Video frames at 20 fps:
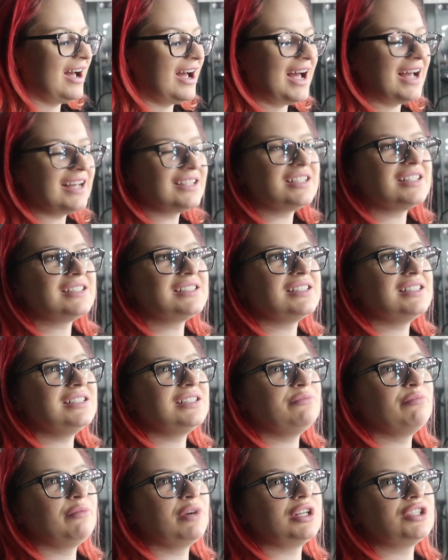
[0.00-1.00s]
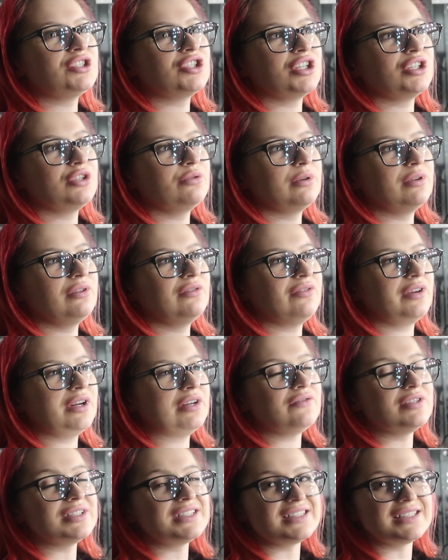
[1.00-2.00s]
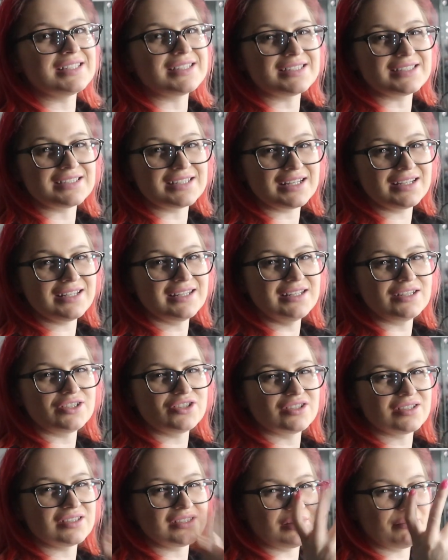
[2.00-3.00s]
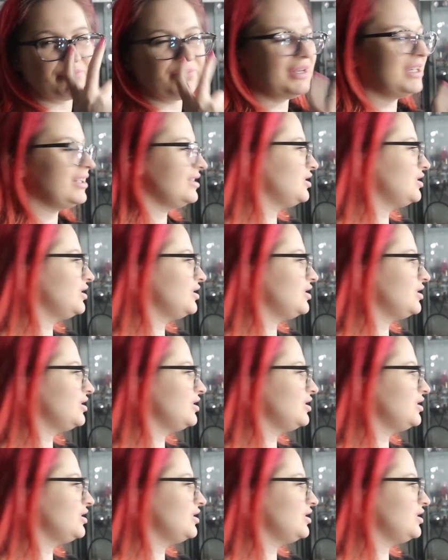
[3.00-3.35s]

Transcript: as I said in my January favourites, the scent is just a bit